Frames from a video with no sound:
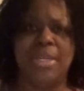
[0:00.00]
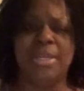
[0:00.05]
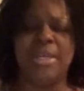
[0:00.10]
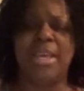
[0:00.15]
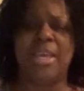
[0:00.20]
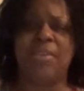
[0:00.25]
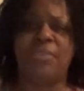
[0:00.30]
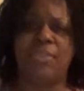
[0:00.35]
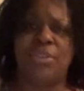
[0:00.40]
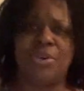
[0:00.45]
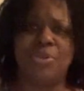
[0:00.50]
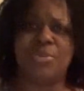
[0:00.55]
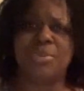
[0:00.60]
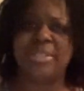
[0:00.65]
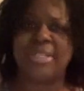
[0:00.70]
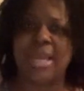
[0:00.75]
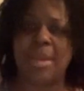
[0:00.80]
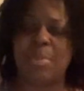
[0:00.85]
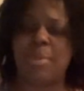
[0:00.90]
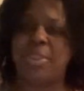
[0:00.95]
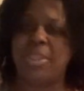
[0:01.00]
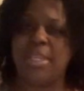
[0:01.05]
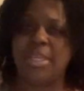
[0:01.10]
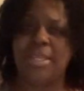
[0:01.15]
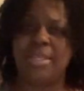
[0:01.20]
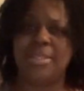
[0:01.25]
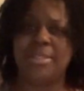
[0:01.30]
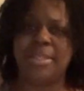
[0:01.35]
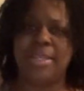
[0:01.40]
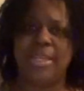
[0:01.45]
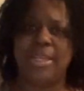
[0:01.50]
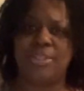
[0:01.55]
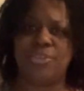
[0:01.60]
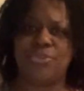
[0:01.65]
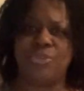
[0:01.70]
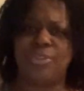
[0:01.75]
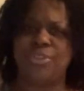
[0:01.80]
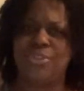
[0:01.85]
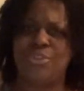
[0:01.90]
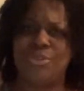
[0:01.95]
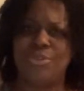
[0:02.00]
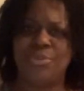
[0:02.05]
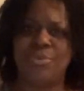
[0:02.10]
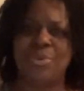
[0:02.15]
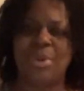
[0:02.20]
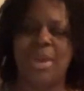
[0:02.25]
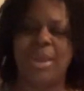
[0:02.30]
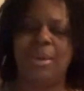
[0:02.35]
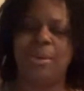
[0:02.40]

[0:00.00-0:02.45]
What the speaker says: If those type of things interest you,